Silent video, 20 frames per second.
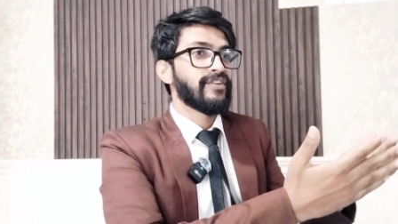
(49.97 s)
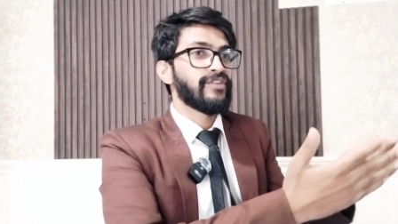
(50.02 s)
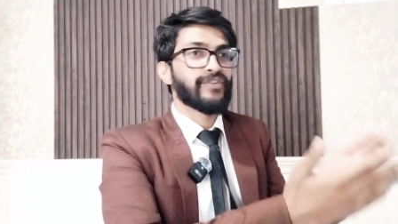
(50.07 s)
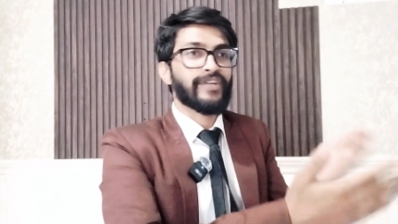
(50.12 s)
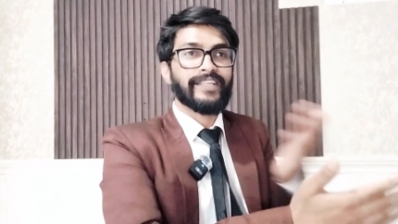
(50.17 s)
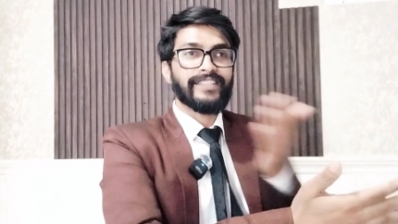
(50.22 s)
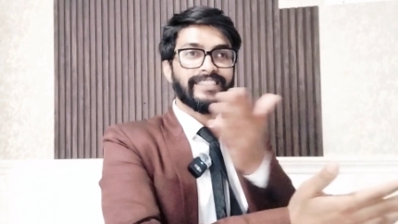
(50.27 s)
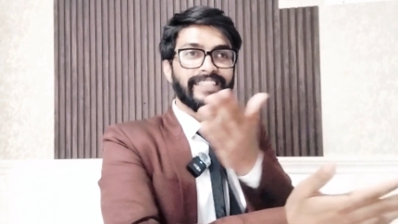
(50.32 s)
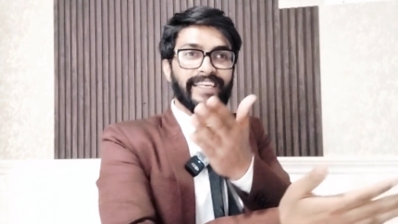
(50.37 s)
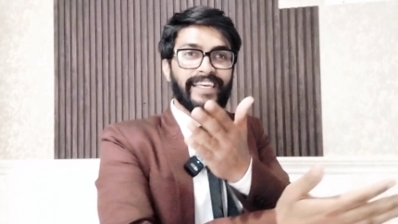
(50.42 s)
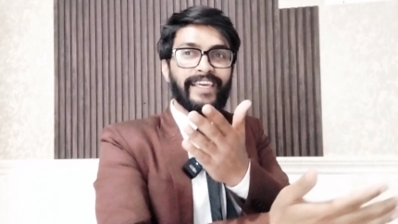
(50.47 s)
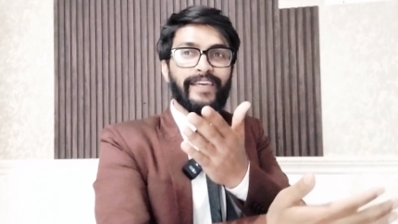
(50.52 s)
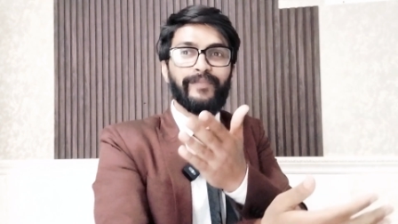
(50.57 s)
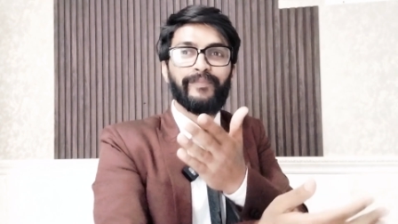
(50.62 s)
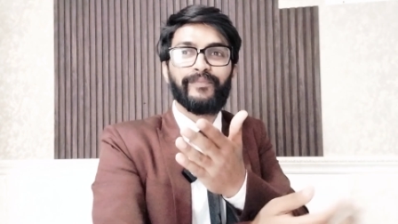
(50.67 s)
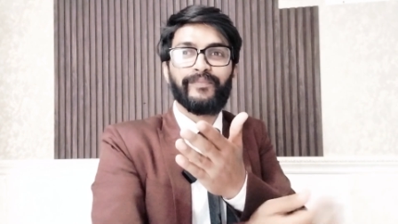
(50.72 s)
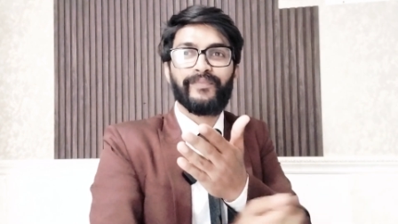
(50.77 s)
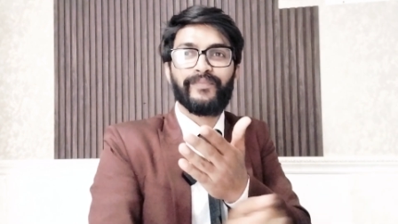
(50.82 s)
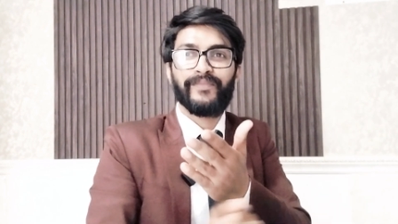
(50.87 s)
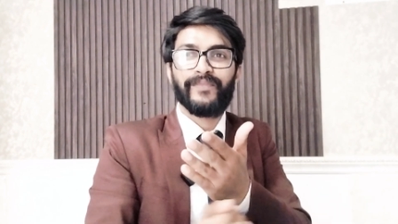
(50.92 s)
You can see
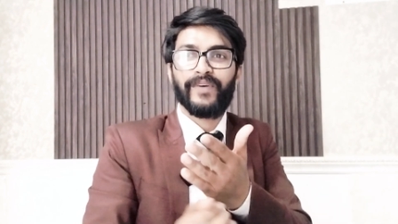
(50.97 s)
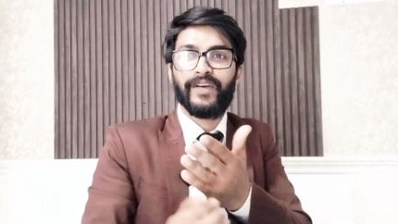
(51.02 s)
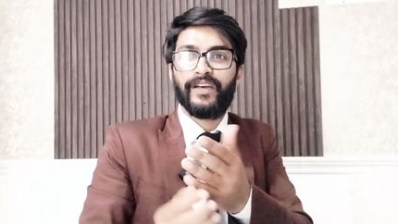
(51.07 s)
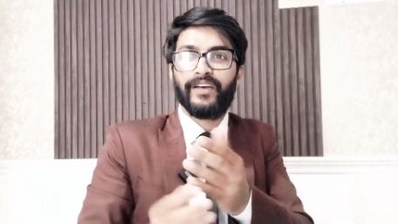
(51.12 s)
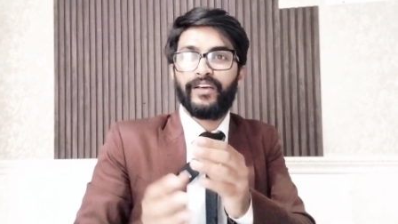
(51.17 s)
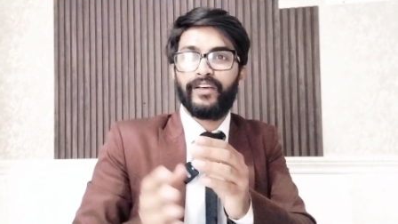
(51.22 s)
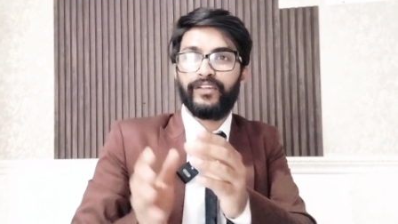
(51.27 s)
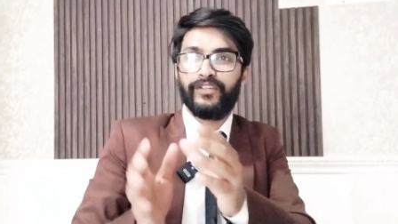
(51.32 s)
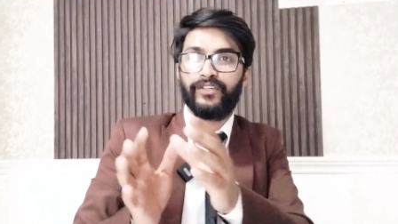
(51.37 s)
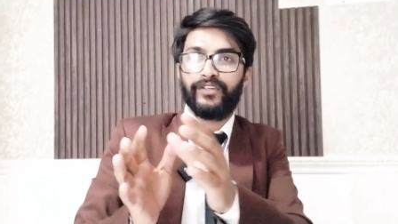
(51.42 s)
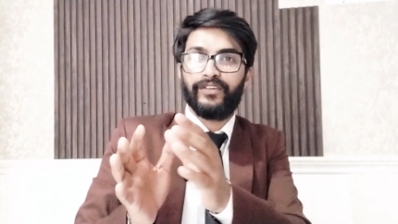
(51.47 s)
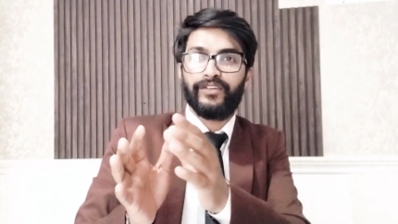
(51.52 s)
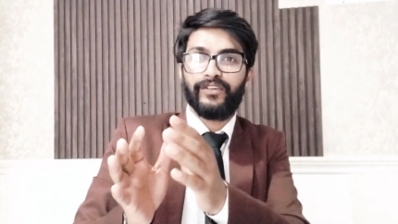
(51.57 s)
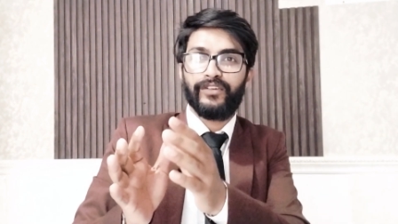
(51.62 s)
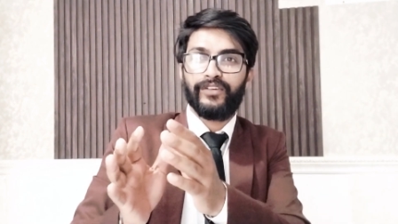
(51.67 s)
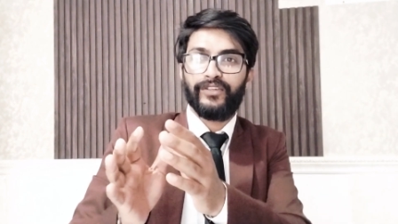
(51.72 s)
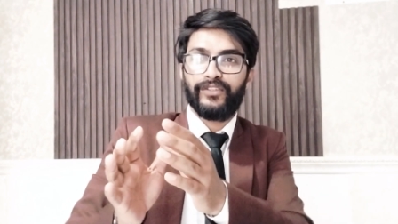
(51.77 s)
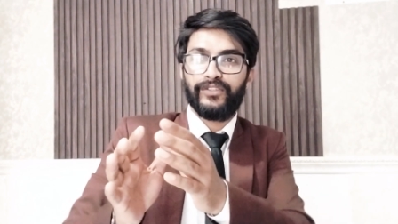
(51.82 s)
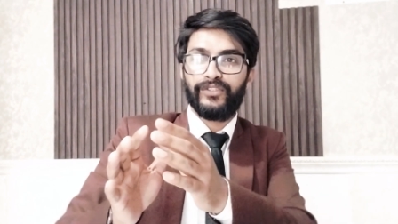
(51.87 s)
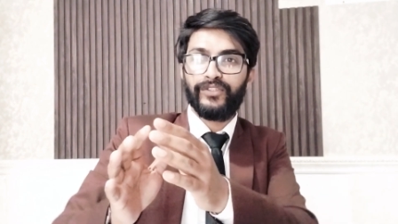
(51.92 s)
him,
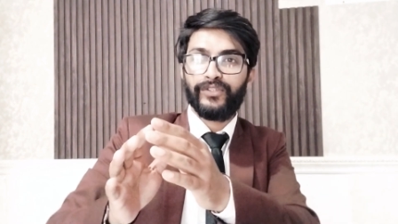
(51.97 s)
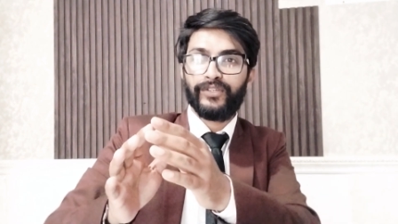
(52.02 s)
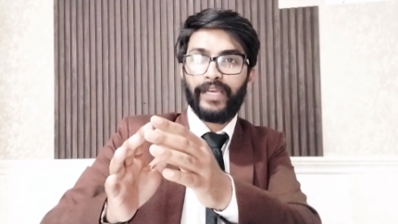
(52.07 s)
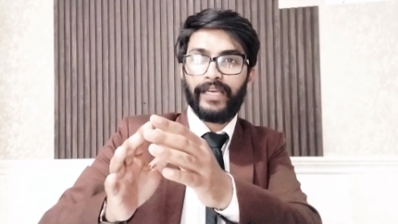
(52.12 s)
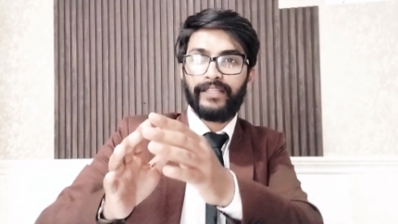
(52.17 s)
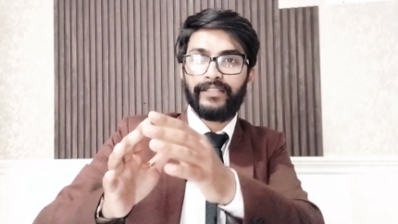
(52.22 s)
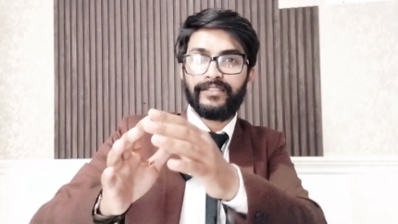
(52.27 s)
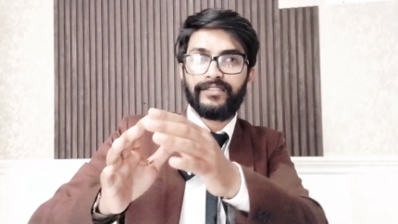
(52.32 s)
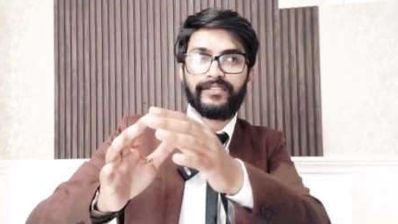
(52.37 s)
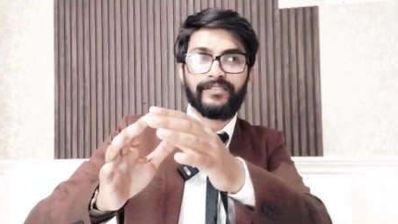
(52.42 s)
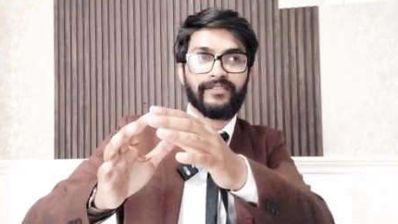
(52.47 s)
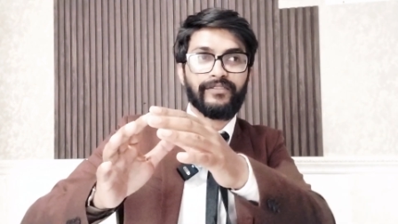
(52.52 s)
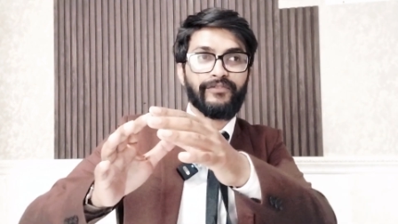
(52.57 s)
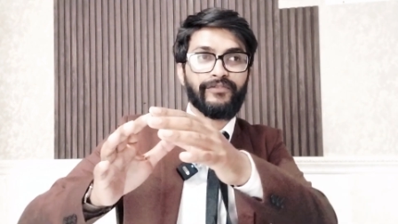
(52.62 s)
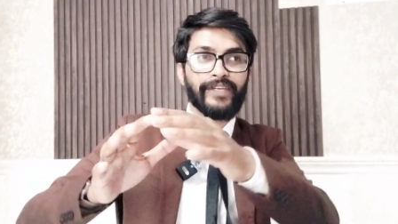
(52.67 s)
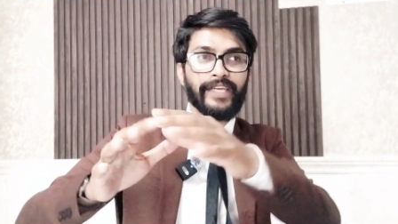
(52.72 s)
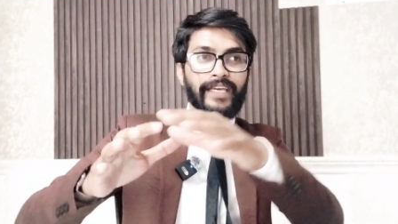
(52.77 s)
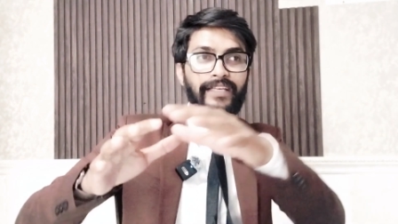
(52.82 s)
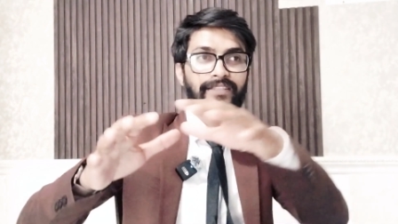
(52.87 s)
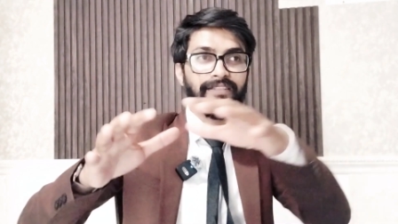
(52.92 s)

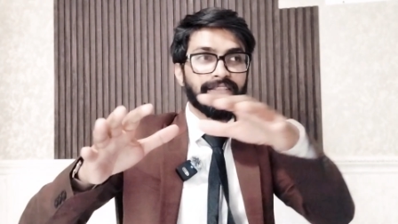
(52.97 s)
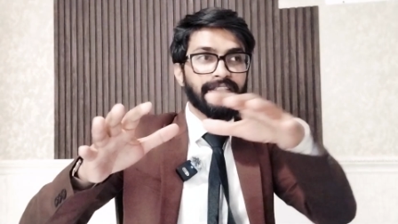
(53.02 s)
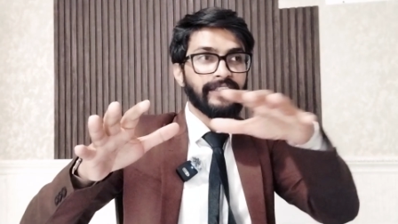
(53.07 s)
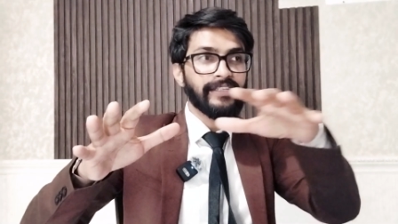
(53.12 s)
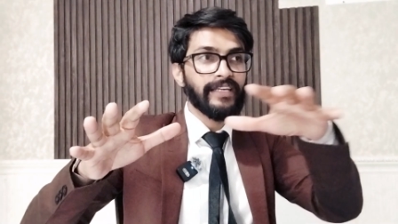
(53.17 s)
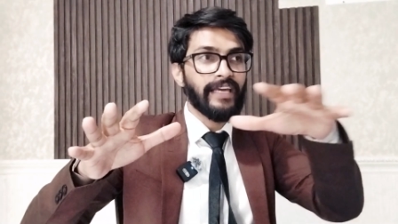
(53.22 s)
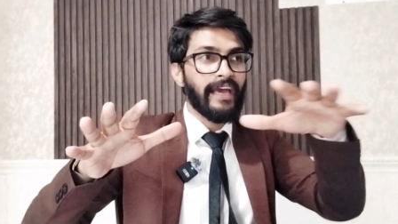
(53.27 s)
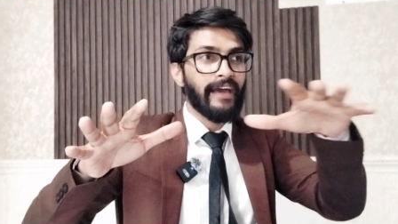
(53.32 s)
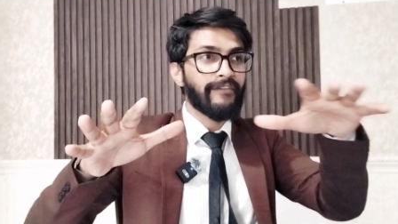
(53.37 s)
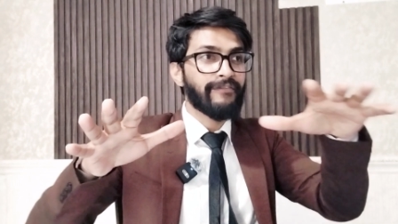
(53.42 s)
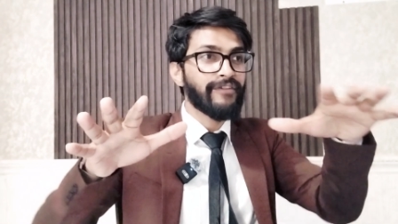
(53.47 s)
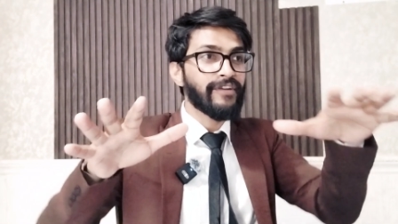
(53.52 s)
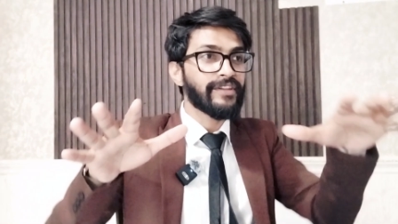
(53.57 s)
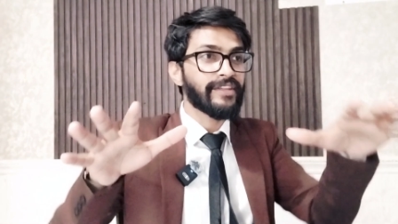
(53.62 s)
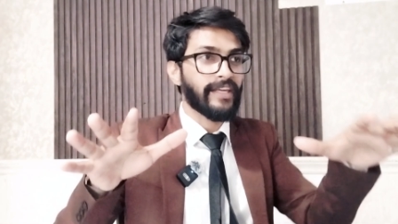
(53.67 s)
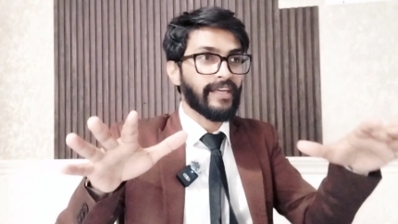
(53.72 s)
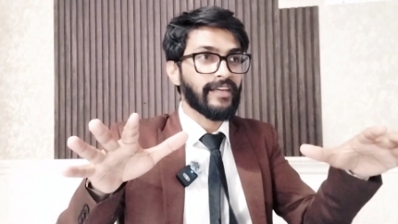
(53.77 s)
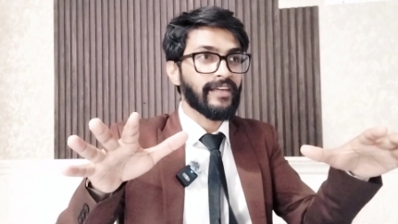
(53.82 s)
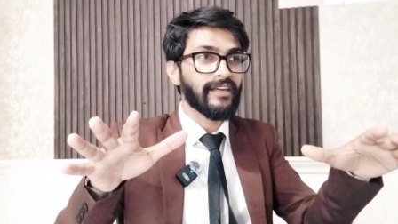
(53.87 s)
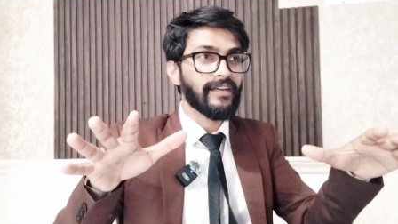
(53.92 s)
we can see
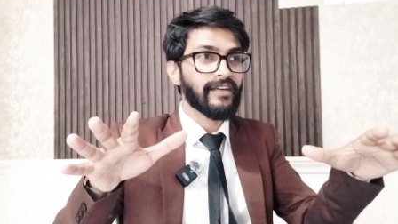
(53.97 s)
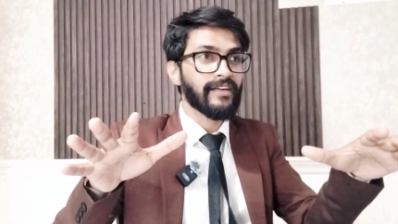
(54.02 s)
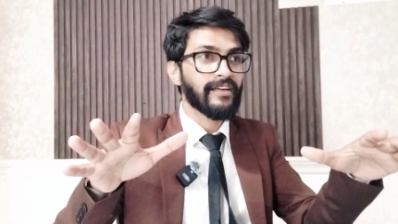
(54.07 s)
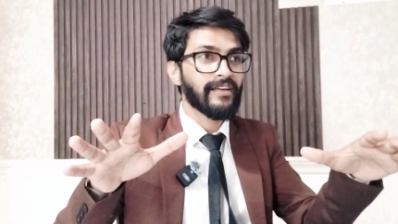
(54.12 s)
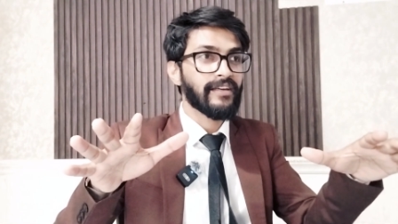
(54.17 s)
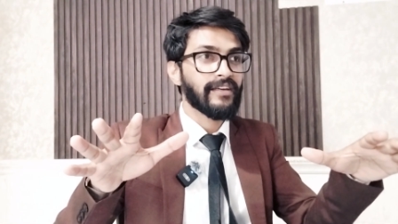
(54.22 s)
everything